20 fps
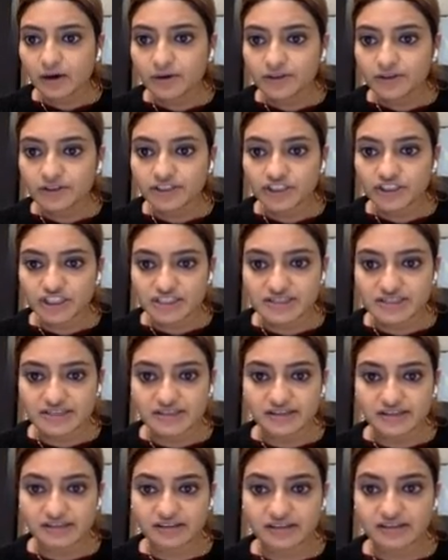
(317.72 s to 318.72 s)
you can just see
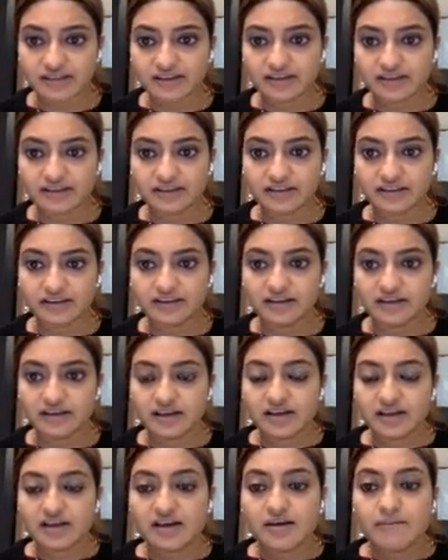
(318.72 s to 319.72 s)
that the
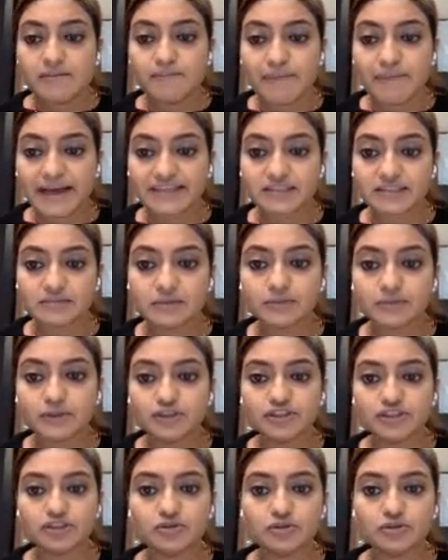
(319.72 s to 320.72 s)
maximum
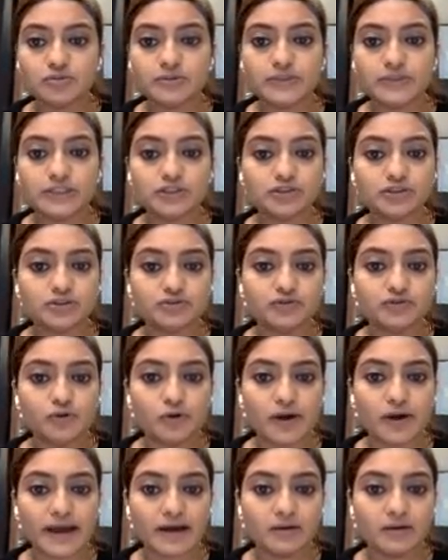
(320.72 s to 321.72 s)
usage was within 2 to
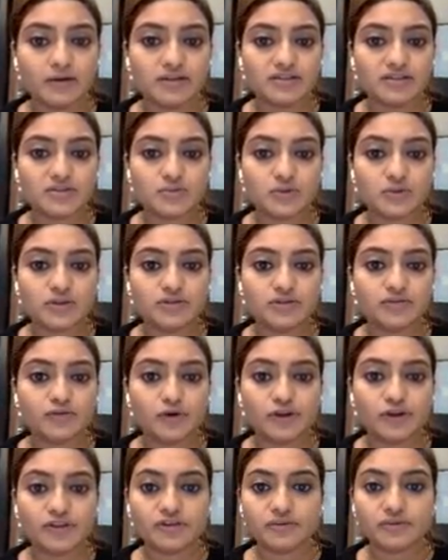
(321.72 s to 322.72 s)
4 hours, with
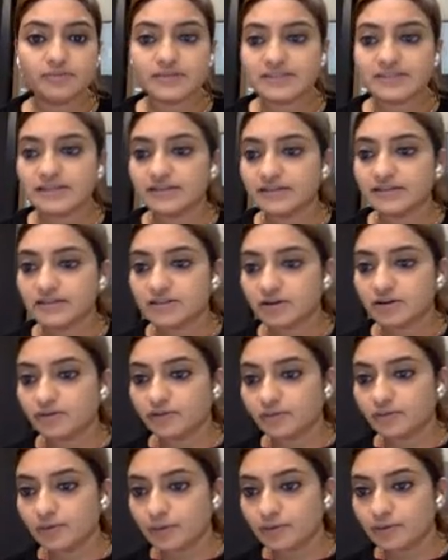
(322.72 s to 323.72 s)
43% of the
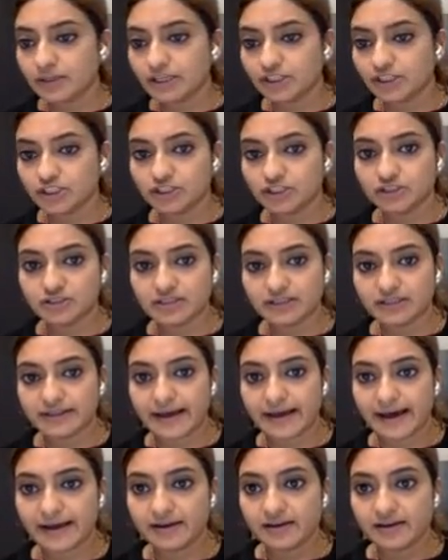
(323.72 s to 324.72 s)
population using
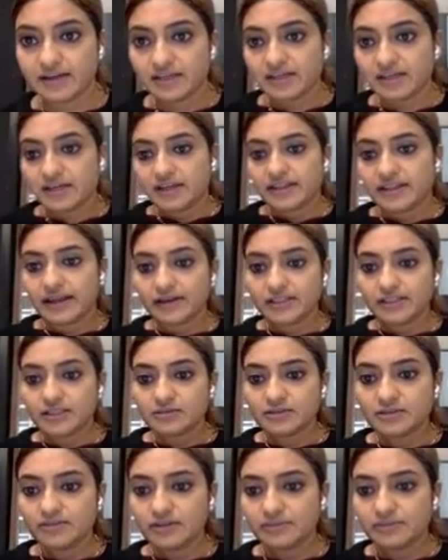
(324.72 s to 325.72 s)
that. Now, in terms
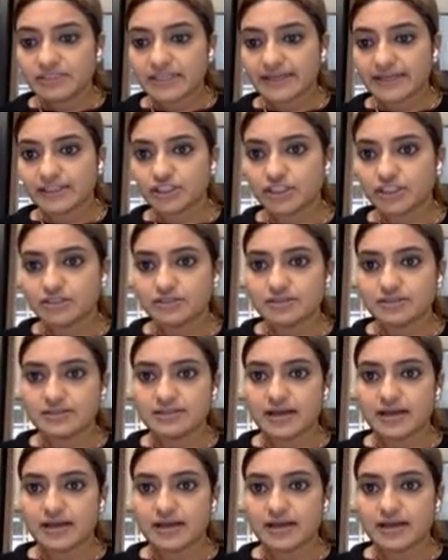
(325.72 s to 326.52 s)
of limitations,